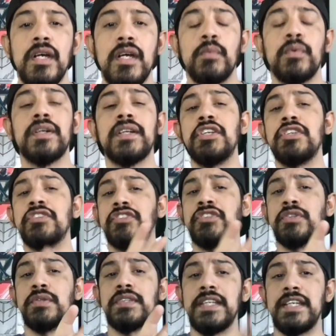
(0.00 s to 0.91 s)
We're going to use
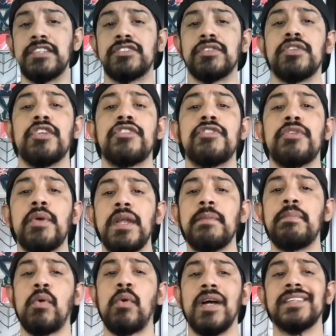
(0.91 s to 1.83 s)
2 of these, so they're
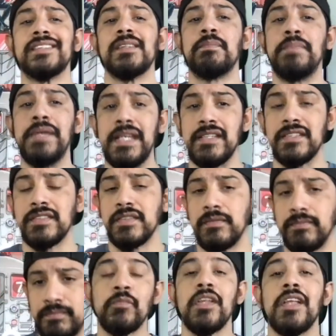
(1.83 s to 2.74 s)
30 points apiece.